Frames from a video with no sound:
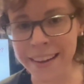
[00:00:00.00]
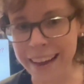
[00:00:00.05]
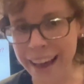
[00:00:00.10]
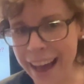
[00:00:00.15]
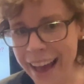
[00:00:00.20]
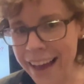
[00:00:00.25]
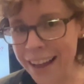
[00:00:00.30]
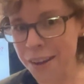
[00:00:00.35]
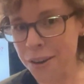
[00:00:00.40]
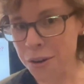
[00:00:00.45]

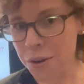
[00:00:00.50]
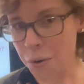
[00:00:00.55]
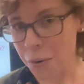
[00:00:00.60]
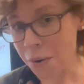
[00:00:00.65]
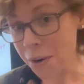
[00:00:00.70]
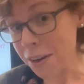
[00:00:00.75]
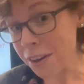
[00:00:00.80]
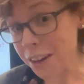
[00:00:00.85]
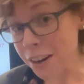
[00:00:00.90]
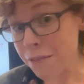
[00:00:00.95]
Hey, who
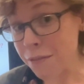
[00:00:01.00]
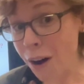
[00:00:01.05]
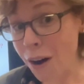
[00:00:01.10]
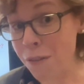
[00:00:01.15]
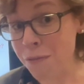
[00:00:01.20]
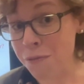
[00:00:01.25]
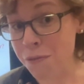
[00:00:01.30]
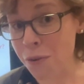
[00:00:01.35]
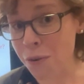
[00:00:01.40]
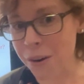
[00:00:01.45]
are you going to
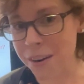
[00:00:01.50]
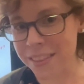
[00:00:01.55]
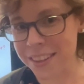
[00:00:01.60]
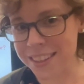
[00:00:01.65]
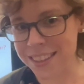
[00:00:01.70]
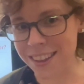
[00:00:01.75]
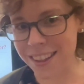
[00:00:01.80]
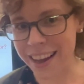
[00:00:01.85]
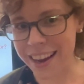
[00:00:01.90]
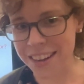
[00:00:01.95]
vote for in
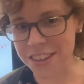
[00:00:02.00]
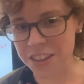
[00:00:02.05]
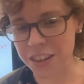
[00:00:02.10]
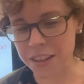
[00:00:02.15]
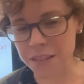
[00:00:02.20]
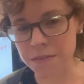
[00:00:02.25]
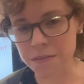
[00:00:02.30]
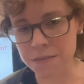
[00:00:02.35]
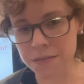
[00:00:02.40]
this election?